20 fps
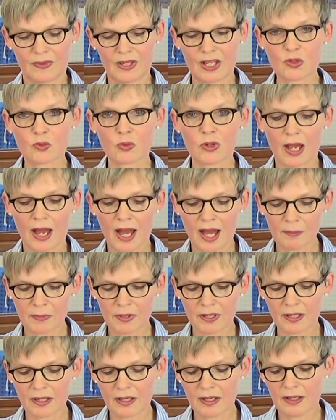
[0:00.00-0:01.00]
And we are
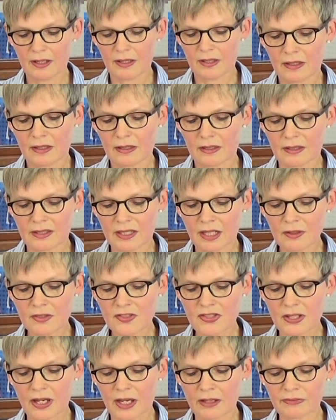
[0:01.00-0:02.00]
happy that our
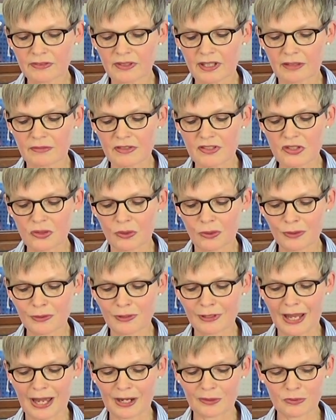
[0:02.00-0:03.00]
staff covers all
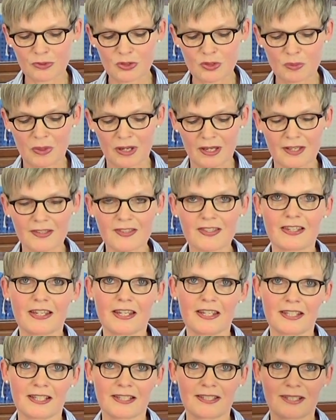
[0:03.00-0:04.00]
the language pairs
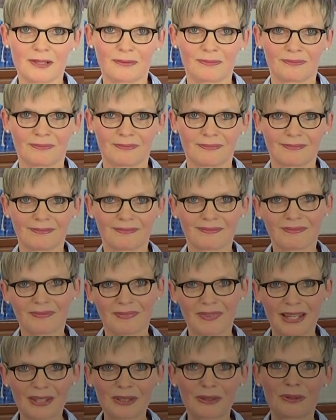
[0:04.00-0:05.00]
needed.
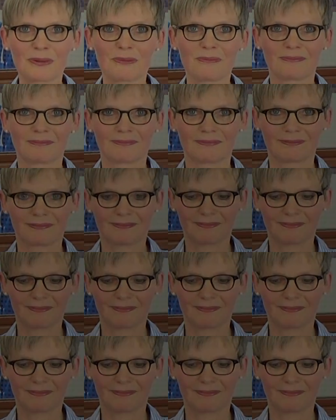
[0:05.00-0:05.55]
Thank you.